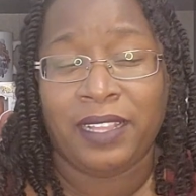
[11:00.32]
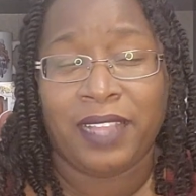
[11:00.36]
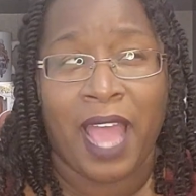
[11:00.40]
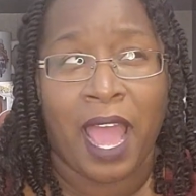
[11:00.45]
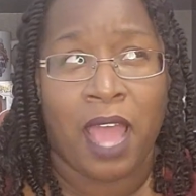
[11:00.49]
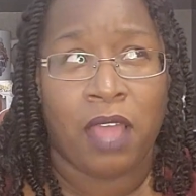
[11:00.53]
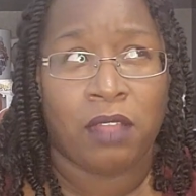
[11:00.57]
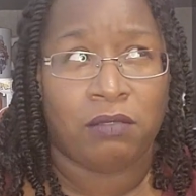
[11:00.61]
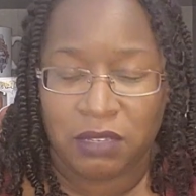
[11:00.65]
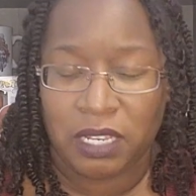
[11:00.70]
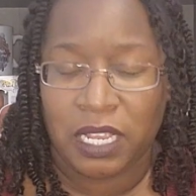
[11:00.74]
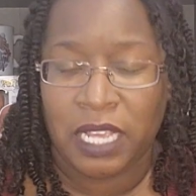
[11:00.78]

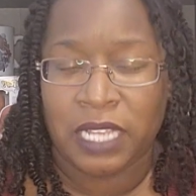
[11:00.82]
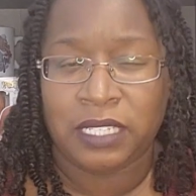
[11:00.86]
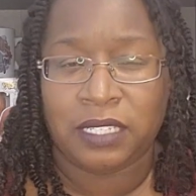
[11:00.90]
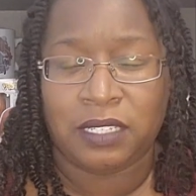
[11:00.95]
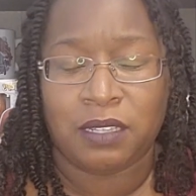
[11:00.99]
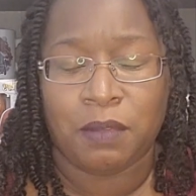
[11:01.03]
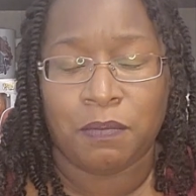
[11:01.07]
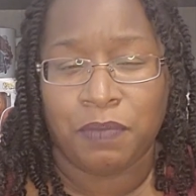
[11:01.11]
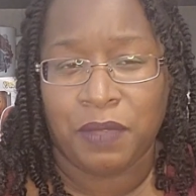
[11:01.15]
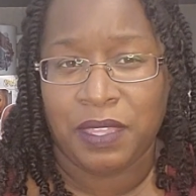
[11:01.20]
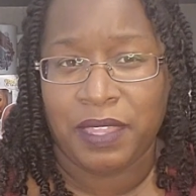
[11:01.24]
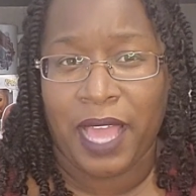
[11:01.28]
that is
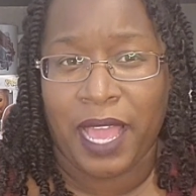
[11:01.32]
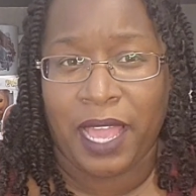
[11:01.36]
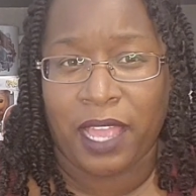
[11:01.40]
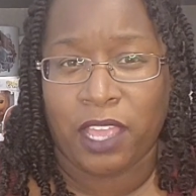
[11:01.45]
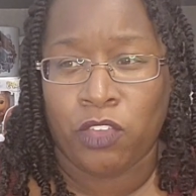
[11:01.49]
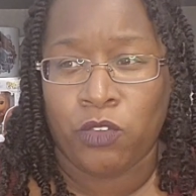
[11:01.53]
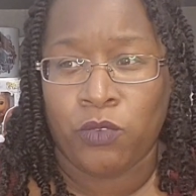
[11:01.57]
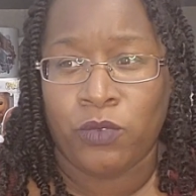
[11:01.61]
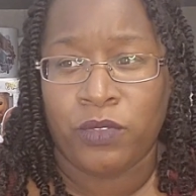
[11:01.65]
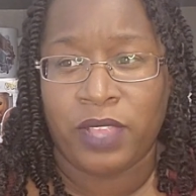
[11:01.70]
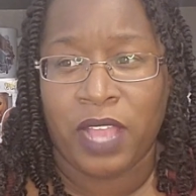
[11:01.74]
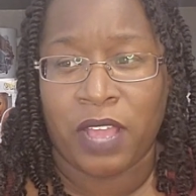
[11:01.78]
something that
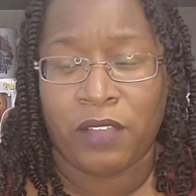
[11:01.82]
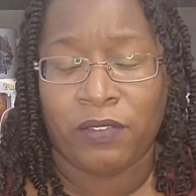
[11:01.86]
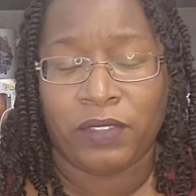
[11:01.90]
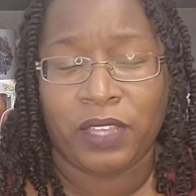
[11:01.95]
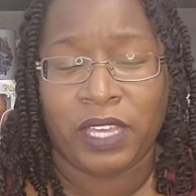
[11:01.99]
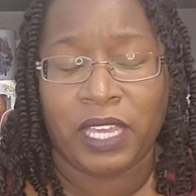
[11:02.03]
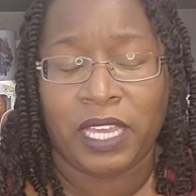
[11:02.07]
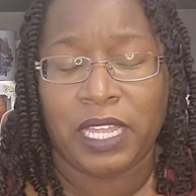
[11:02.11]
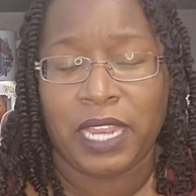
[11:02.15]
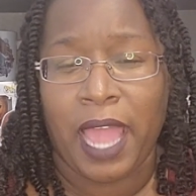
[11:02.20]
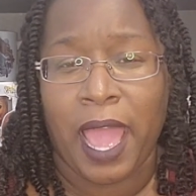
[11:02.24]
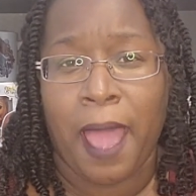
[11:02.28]
you definitely
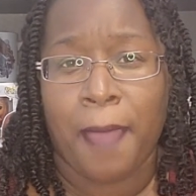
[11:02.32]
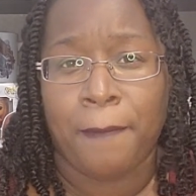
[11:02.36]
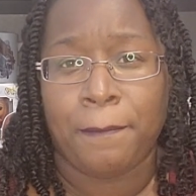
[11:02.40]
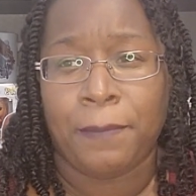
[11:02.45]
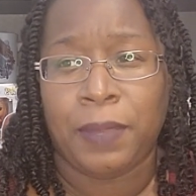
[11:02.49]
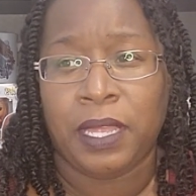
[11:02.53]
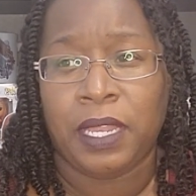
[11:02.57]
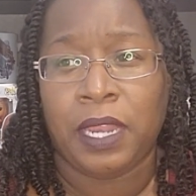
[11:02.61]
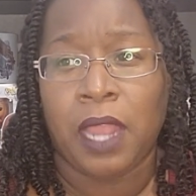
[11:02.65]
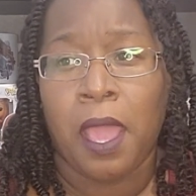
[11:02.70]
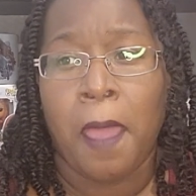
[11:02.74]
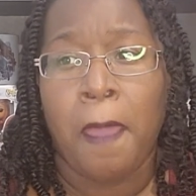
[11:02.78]
could
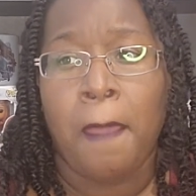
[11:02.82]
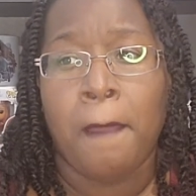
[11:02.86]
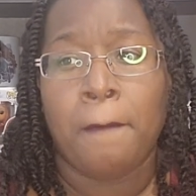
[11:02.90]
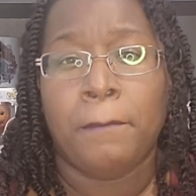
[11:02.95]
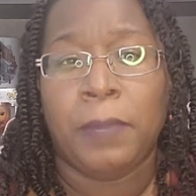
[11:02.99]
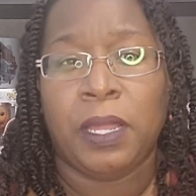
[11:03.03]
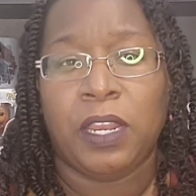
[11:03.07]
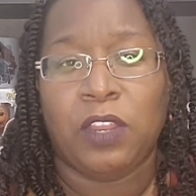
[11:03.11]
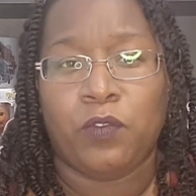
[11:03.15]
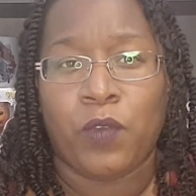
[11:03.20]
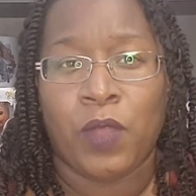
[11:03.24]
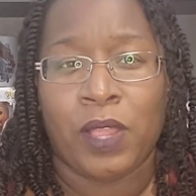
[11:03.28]
happen,
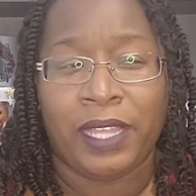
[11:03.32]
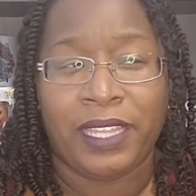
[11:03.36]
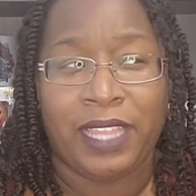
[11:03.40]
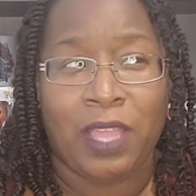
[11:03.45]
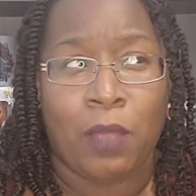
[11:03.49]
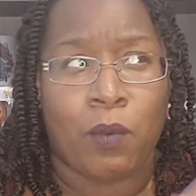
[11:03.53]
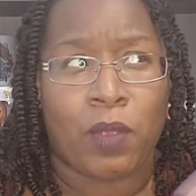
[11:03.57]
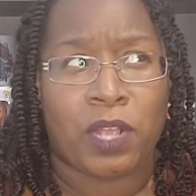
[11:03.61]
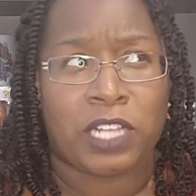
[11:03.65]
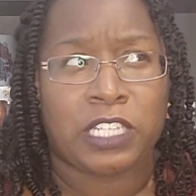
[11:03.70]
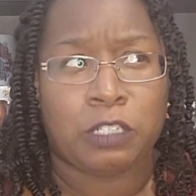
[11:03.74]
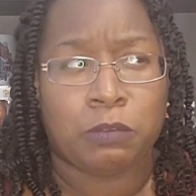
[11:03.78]
but it felt like they
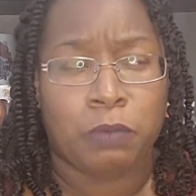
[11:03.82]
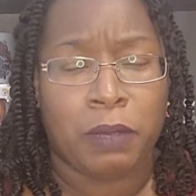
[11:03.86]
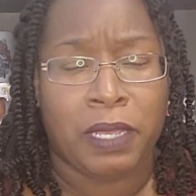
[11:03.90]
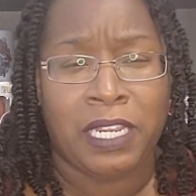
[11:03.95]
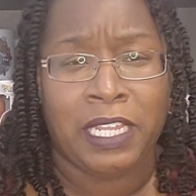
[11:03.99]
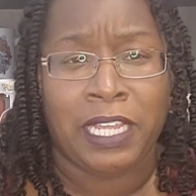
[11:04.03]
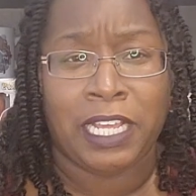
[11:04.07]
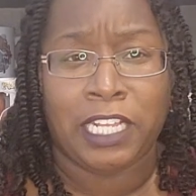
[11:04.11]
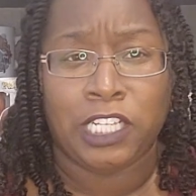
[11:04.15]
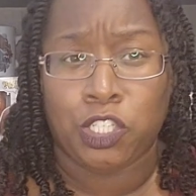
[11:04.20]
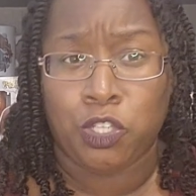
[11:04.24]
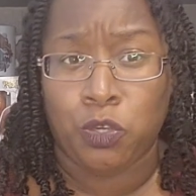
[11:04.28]
were explaining
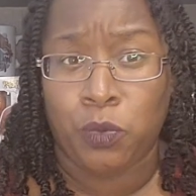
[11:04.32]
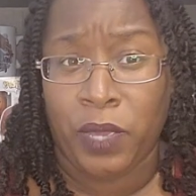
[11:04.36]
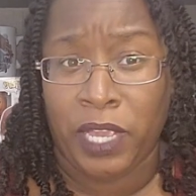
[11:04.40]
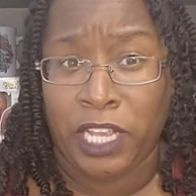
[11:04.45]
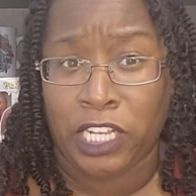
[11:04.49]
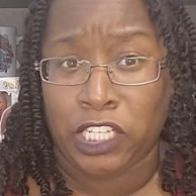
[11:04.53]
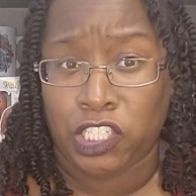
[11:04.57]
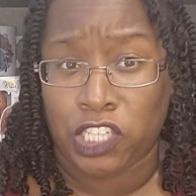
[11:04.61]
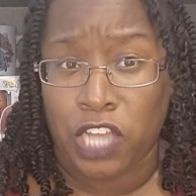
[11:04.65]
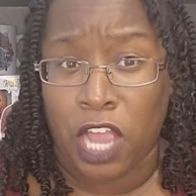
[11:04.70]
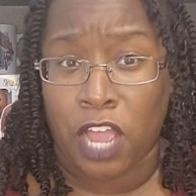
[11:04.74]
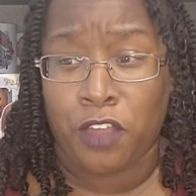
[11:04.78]
it to
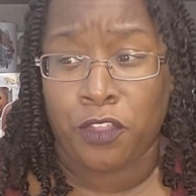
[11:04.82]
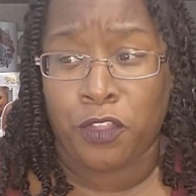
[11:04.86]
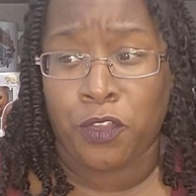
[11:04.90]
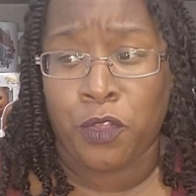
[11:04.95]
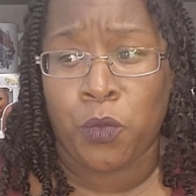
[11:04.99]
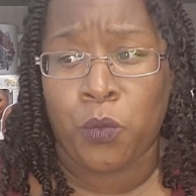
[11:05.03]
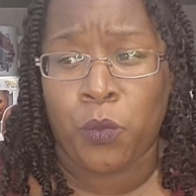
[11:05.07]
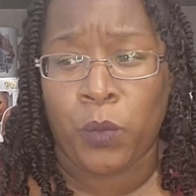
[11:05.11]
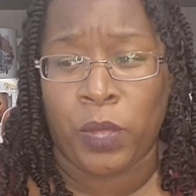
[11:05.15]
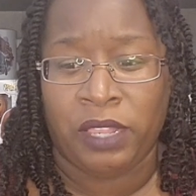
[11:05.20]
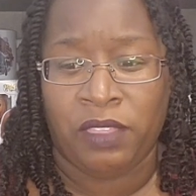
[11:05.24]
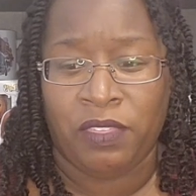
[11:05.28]
each other
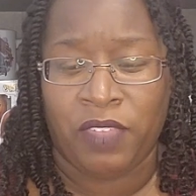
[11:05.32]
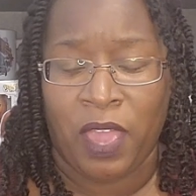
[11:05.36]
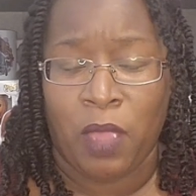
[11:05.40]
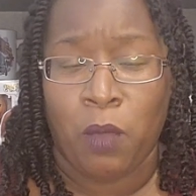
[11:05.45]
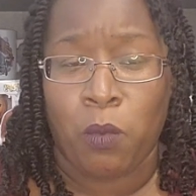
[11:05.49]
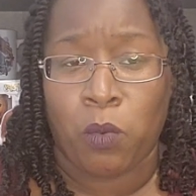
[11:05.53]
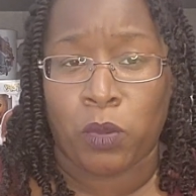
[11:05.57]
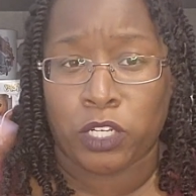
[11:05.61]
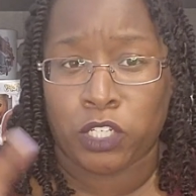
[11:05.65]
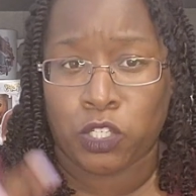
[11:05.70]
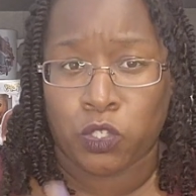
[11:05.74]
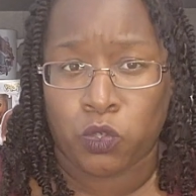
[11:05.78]
when they
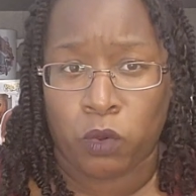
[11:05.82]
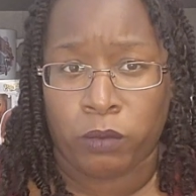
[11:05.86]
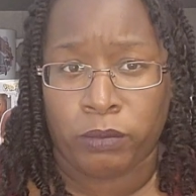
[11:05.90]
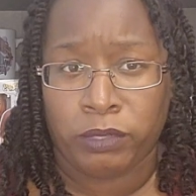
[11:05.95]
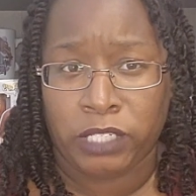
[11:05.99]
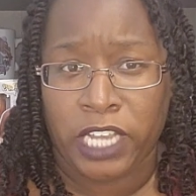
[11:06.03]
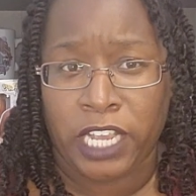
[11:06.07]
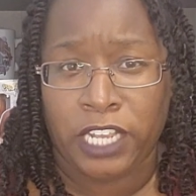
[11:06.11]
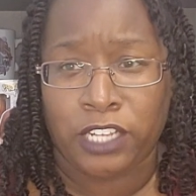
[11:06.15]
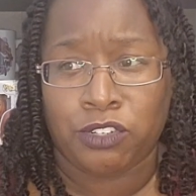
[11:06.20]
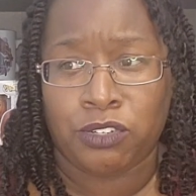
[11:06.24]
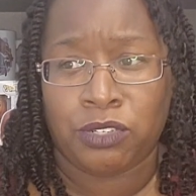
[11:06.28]
were storm
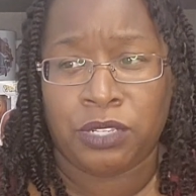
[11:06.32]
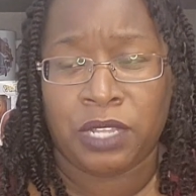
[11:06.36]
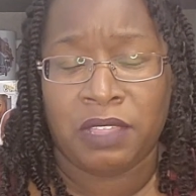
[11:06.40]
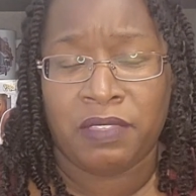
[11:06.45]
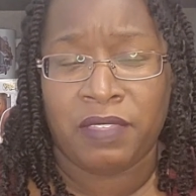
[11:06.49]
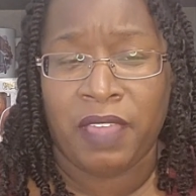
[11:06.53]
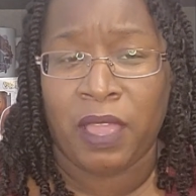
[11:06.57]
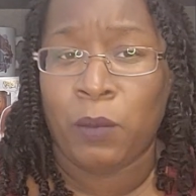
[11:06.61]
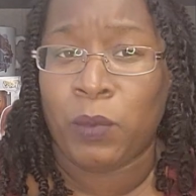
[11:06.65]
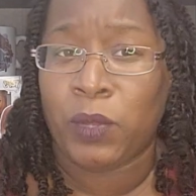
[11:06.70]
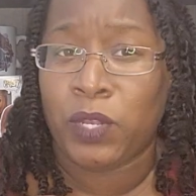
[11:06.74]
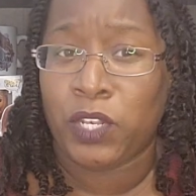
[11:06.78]
chasers, and
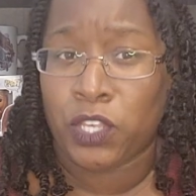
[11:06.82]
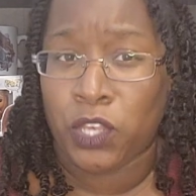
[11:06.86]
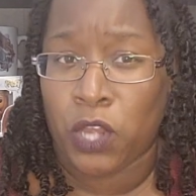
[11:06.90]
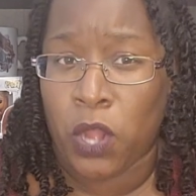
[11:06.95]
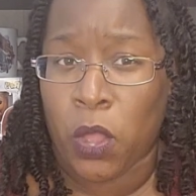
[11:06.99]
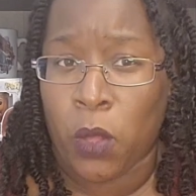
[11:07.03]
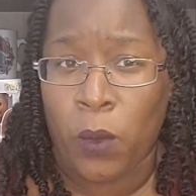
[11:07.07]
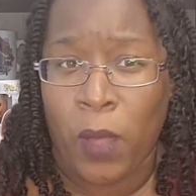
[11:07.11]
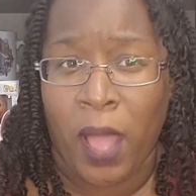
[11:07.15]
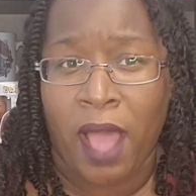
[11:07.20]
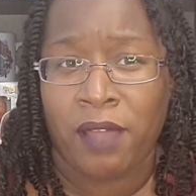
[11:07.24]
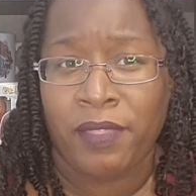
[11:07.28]
they would
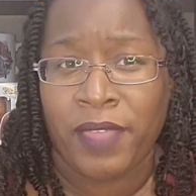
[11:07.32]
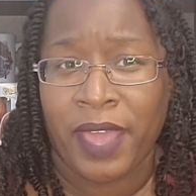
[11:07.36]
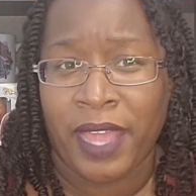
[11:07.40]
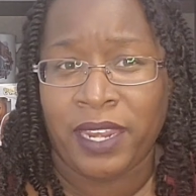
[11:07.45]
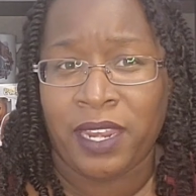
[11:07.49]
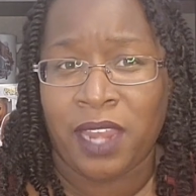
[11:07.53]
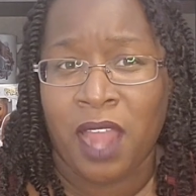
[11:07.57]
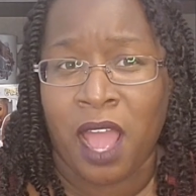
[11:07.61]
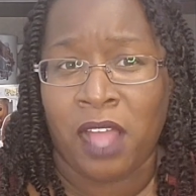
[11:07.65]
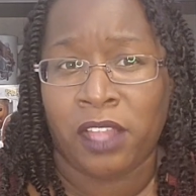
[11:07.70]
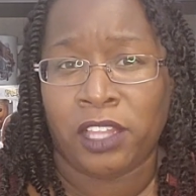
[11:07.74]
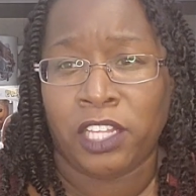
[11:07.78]
know how that
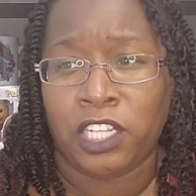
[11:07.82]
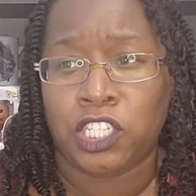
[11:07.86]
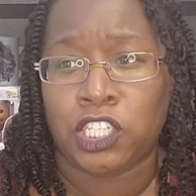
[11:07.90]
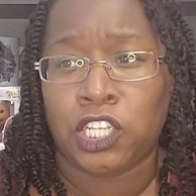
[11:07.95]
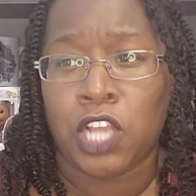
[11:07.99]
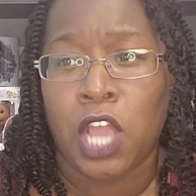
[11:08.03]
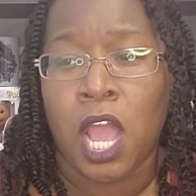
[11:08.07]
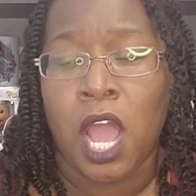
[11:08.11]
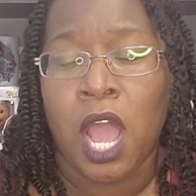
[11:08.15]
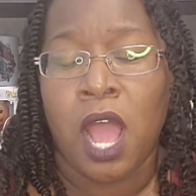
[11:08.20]
knowledge.